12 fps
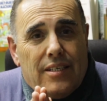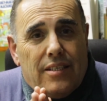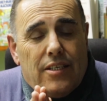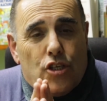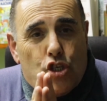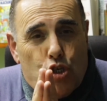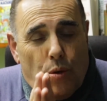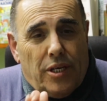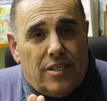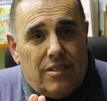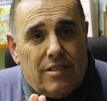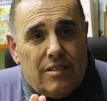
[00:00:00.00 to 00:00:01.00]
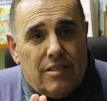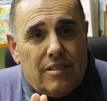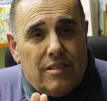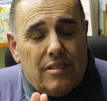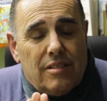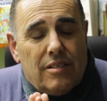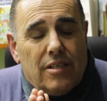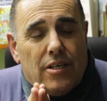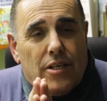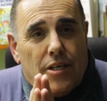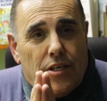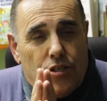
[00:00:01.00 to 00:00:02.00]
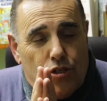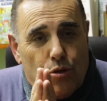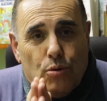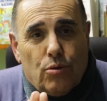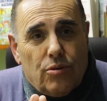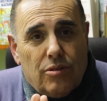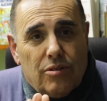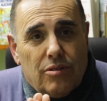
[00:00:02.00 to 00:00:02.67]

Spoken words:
The choice is yours.